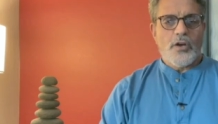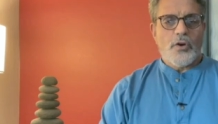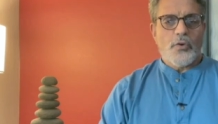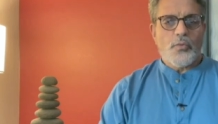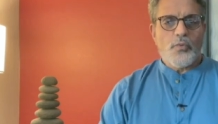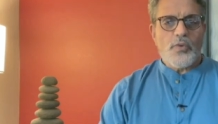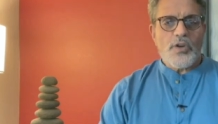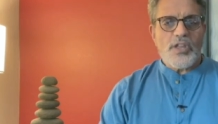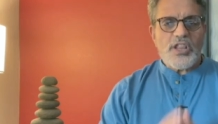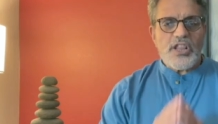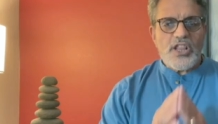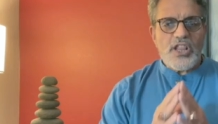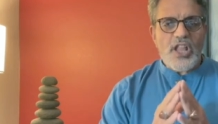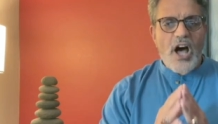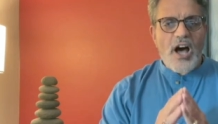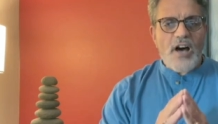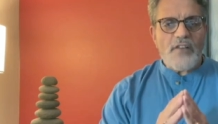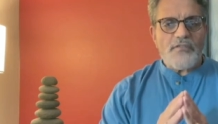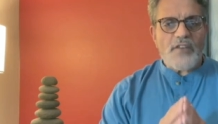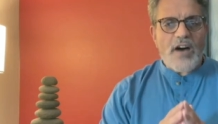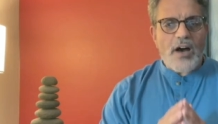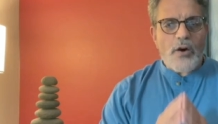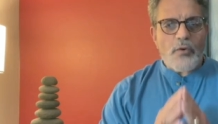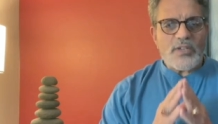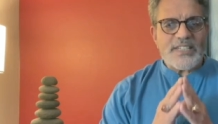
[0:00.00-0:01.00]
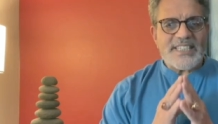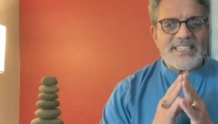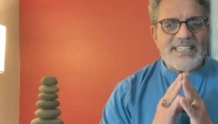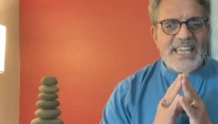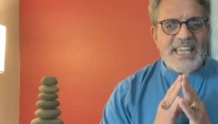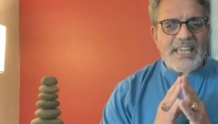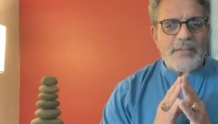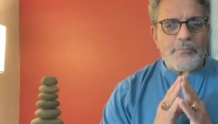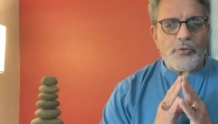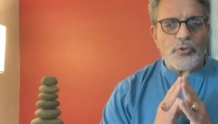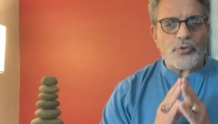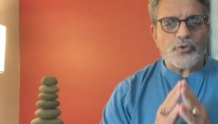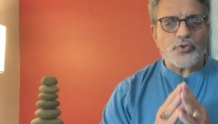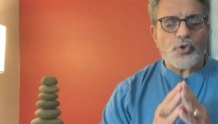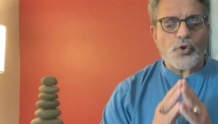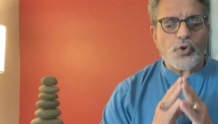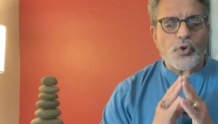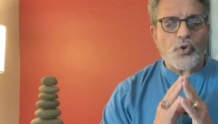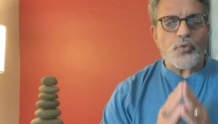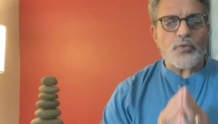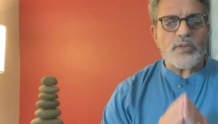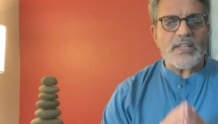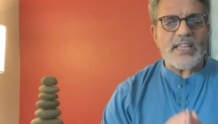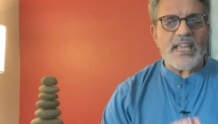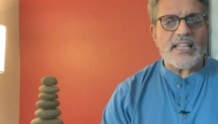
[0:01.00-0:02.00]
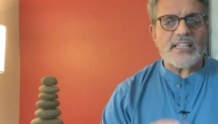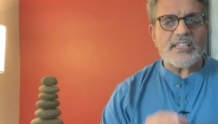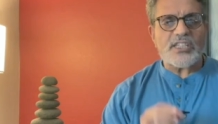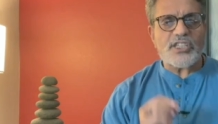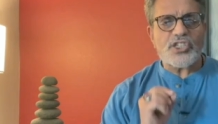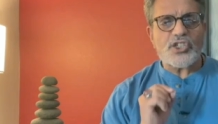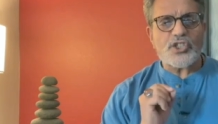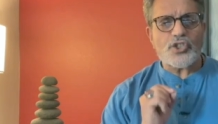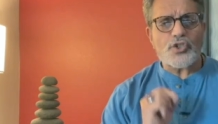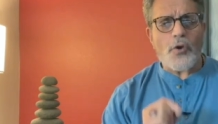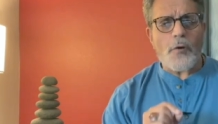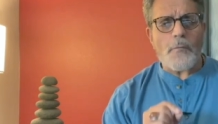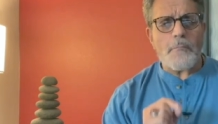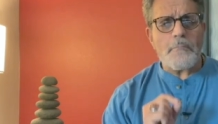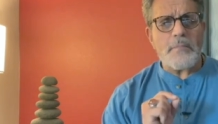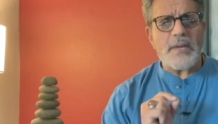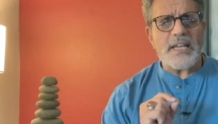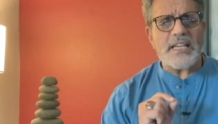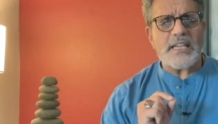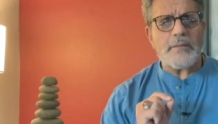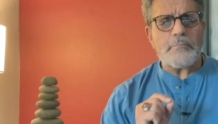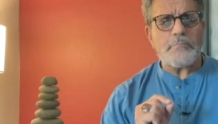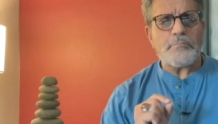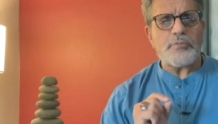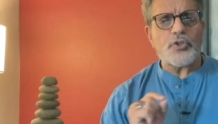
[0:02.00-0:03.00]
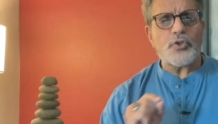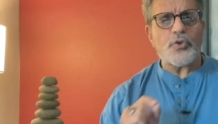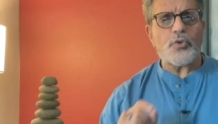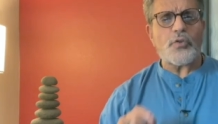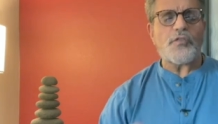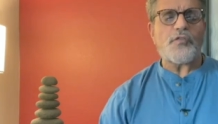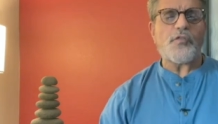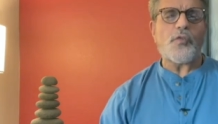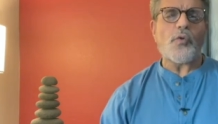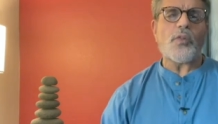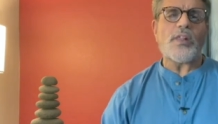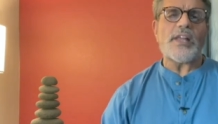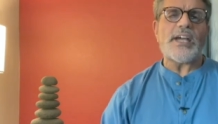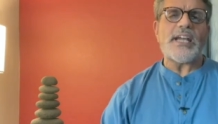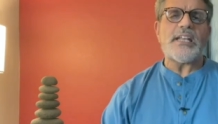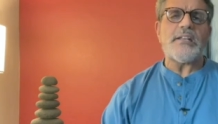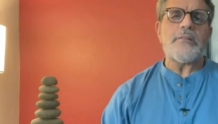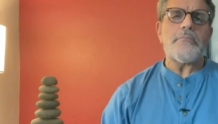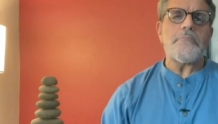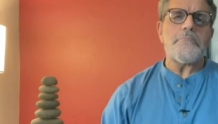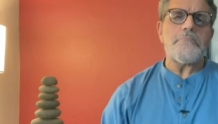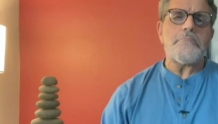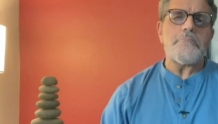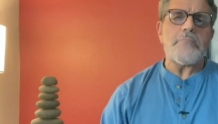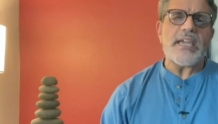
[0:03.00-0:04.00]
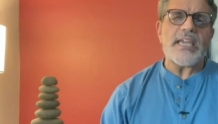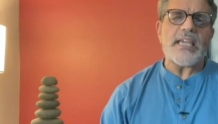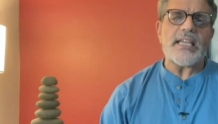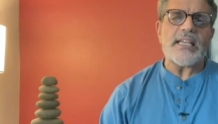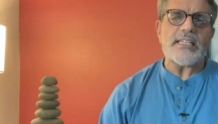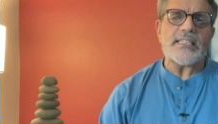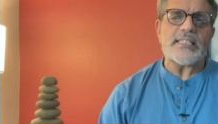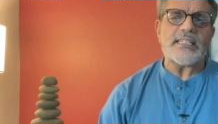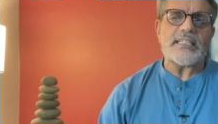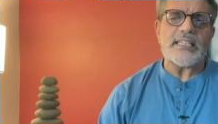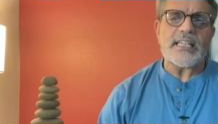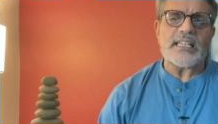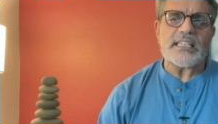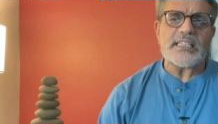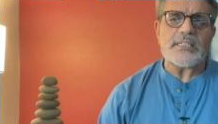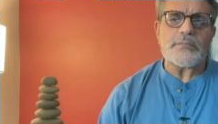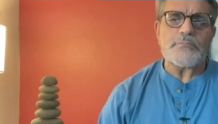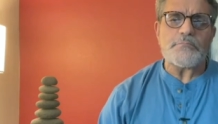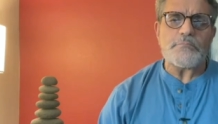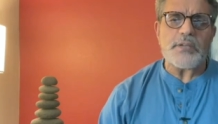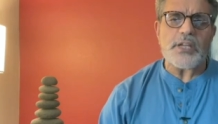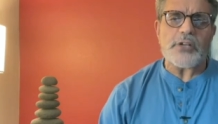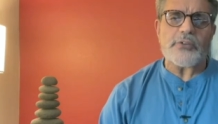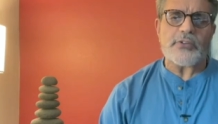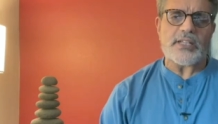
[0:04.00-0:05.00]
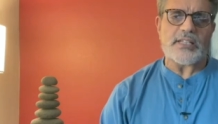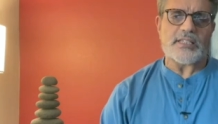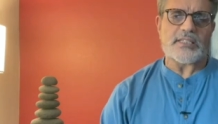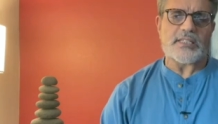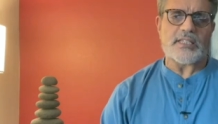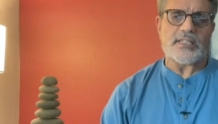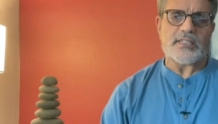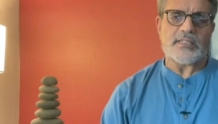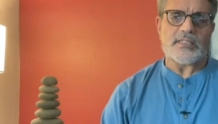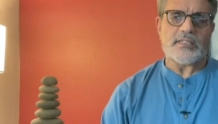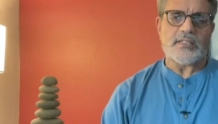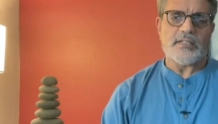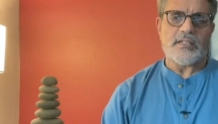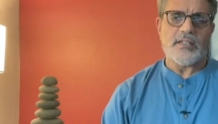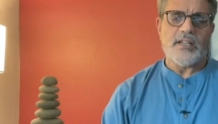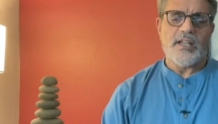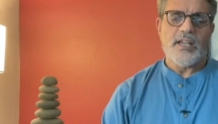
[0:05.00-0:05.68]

With love, I was able to create so many beautiful and amazing experiences.